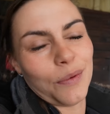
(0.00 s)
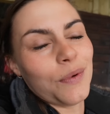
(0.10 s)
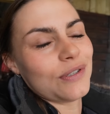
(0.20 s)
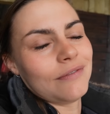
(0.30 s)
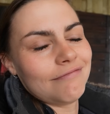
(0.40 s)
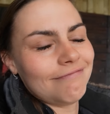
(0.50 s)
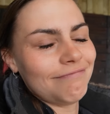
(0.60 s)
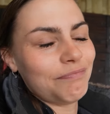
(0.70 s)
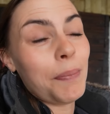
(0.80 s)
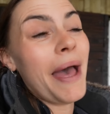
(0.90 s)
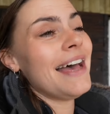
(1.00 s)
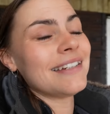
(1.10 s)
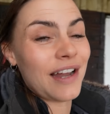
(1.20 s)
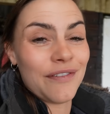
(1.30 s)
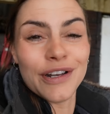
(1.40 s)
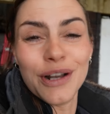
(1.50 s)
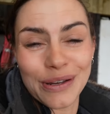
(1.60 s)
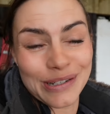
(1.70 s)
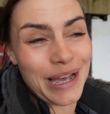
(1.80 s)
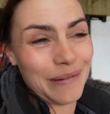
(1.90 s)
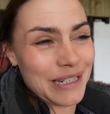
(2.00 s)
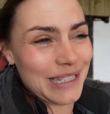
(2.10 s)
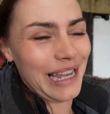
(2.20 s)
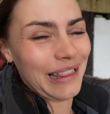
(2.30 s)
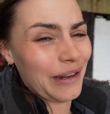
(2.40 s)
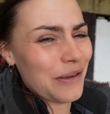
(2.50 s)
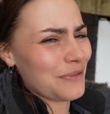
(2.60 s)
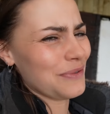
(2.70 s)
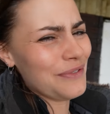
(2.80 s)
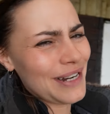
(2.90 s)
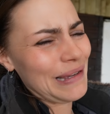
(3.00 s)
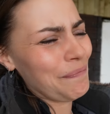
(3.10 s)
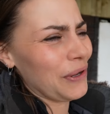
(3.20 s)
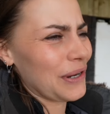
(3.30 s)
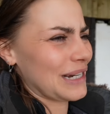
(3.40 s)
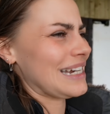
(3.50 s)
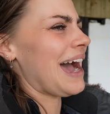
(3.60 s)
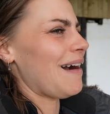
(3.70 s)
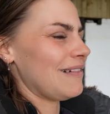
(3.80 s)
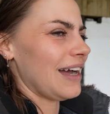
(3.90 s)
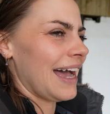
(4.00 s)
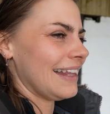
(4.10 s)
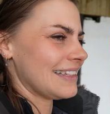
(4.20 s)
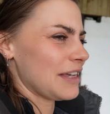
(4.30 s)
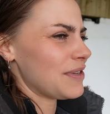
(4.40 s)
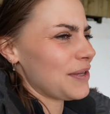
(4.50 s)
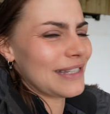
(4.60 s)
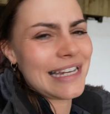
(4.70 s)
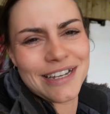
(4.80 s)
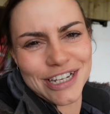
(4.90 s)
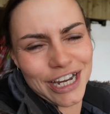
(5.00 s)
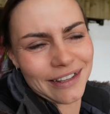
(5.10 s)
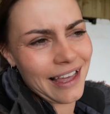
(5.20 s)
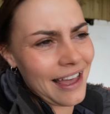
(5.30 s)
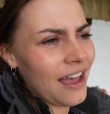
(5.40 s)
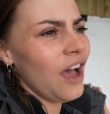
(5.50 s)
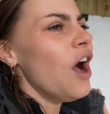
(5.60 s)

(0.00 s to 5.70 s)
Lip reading: wasn't prepared enough and looked up to see that it was already booked out and somebody was teaching there